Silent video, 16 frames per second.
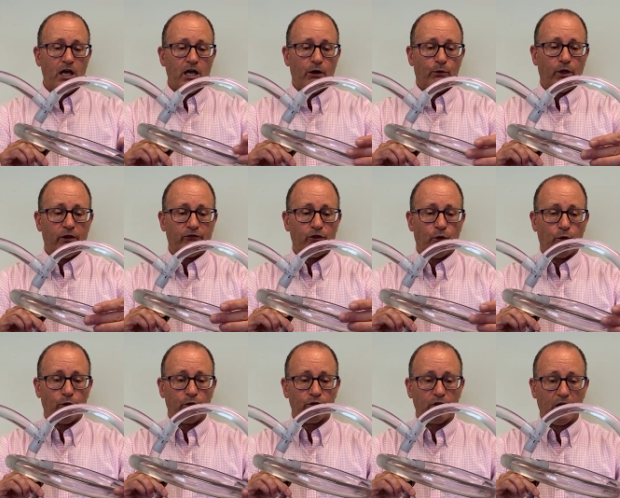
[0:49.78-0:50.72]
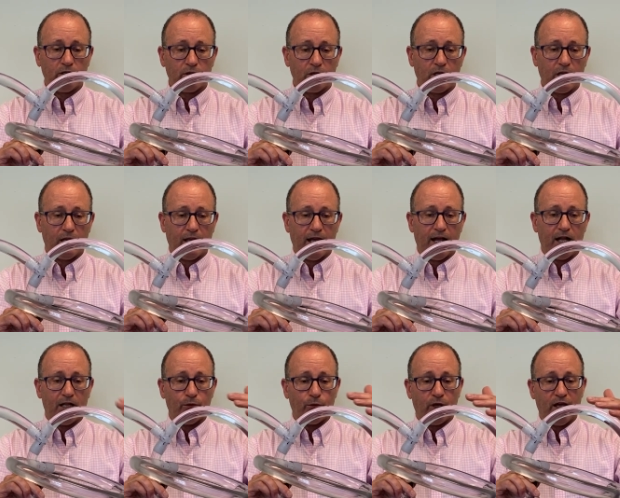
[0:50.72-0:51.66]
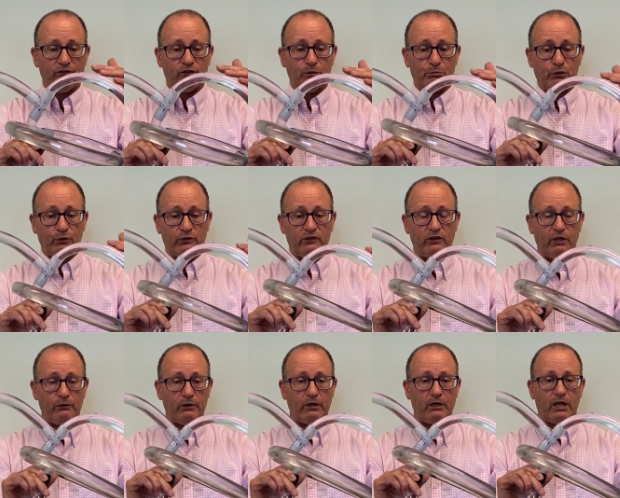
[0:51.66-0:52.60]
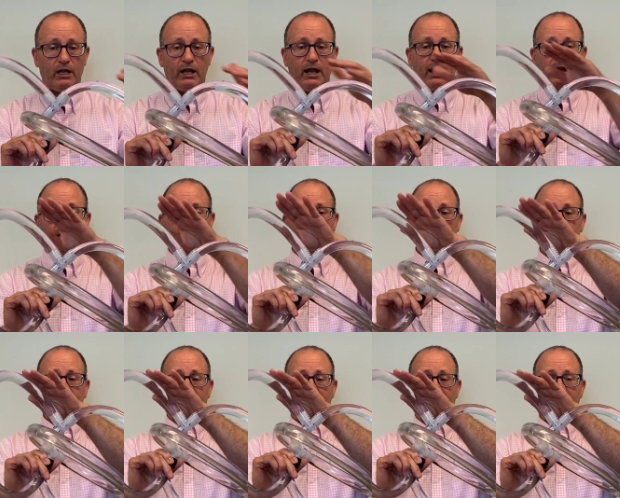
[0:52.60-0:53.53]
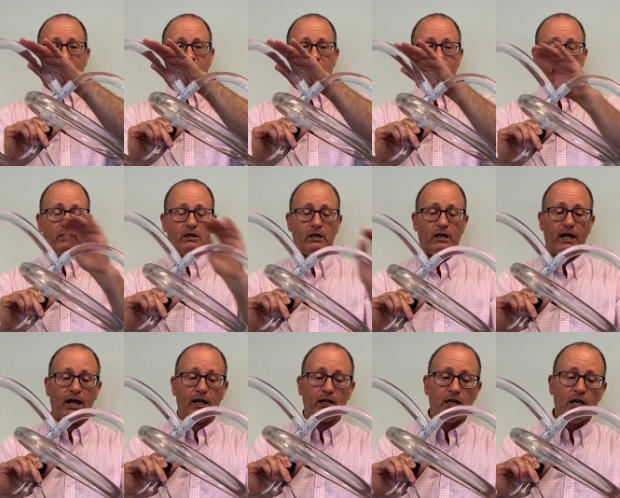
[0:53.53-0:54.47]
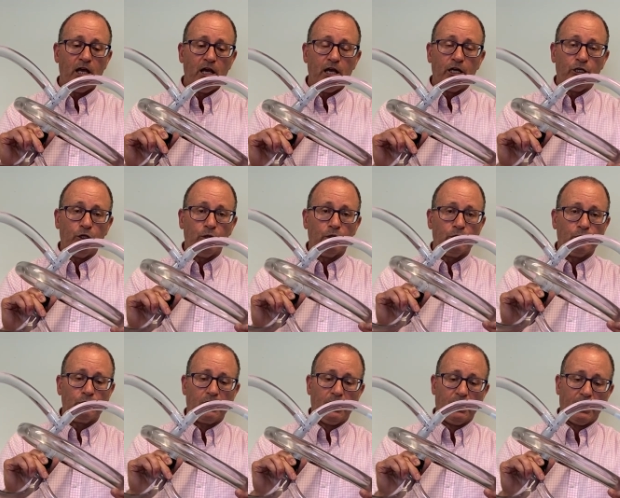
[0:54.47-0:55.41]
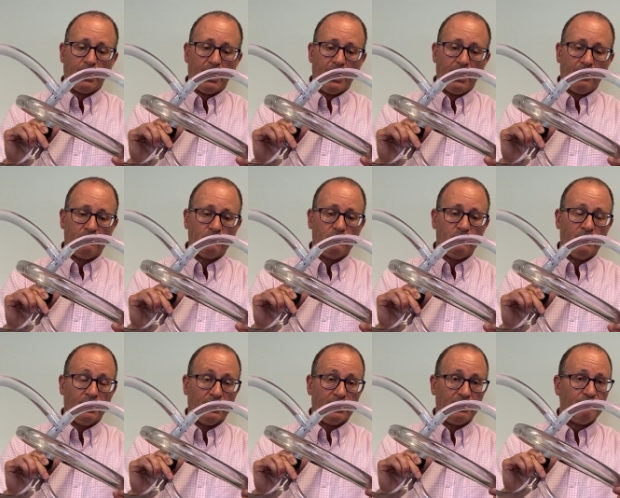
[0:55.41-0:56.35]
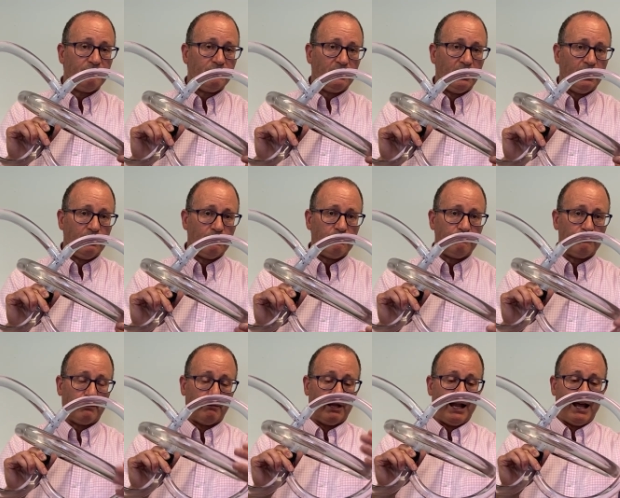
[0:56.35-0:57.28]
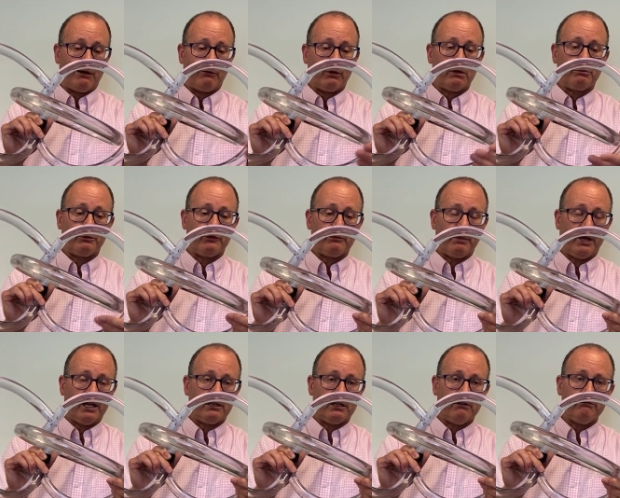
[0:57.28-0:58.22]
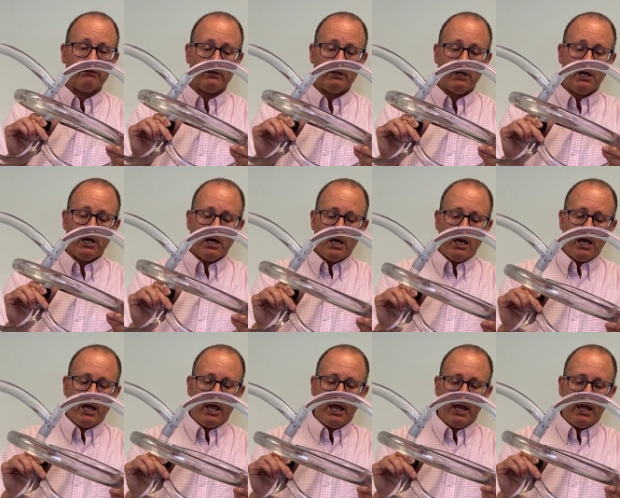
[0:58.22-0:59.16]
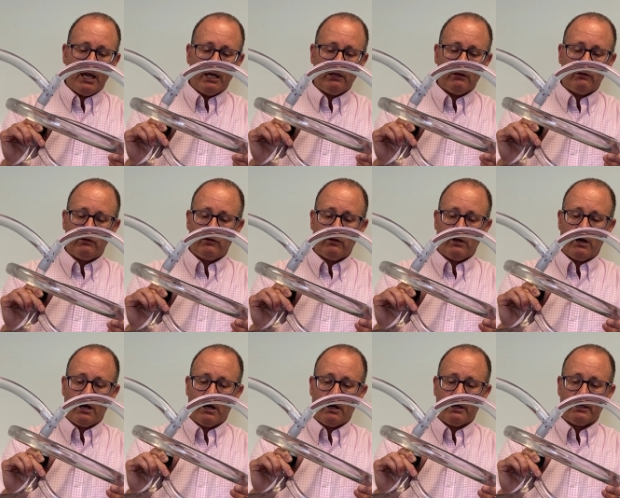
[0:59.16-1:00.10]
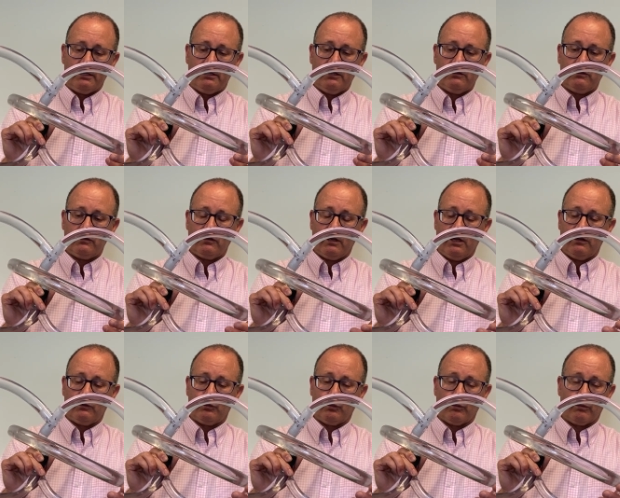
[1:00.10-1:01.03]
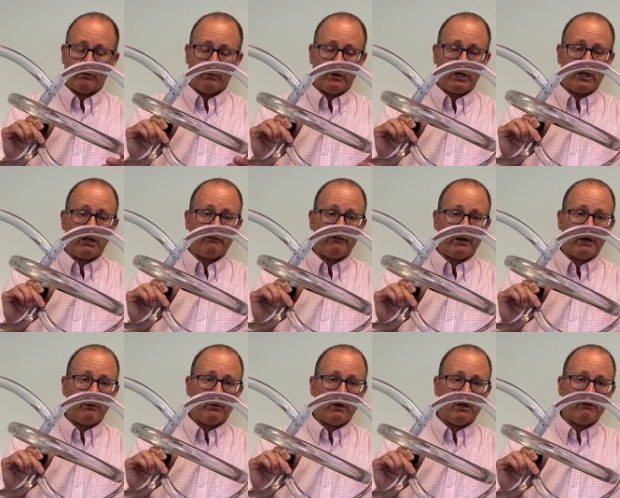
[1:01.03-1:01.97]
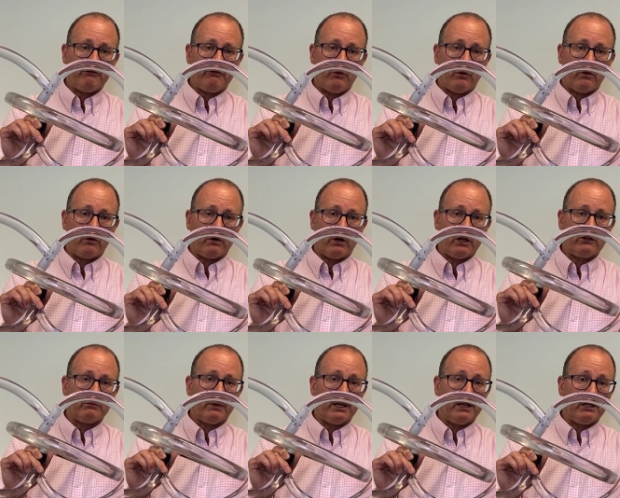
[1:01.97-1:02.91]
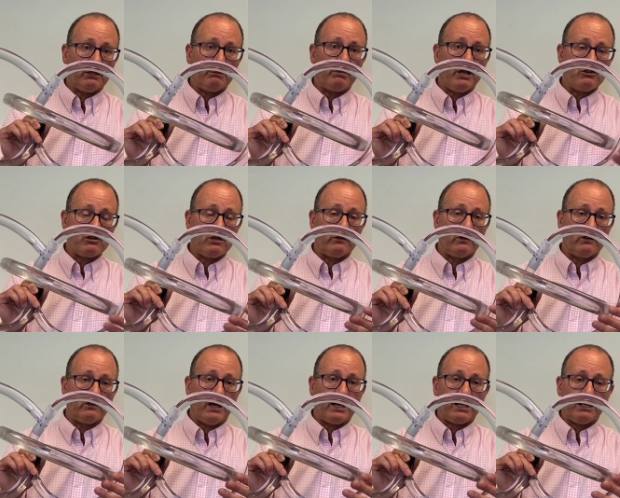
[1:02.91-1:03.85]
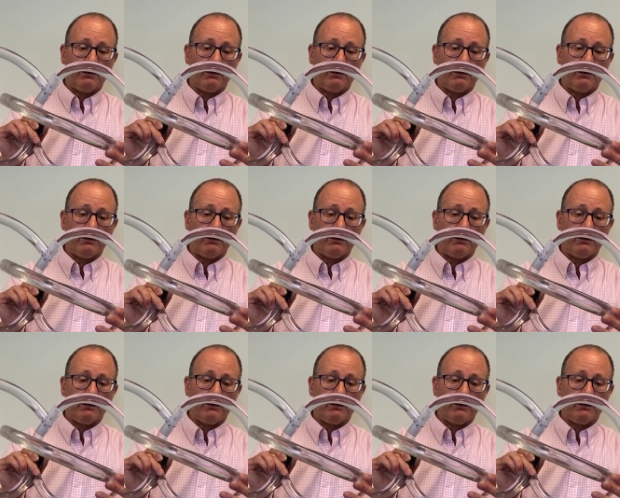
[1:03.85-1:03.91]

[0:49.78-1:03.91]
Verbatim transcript: We have the horizontal canal, we have the posterior canal, and the anterior canal. You're looking at the left ear from a lateral perspective, and uh, this is working very well for explaining to patients exactly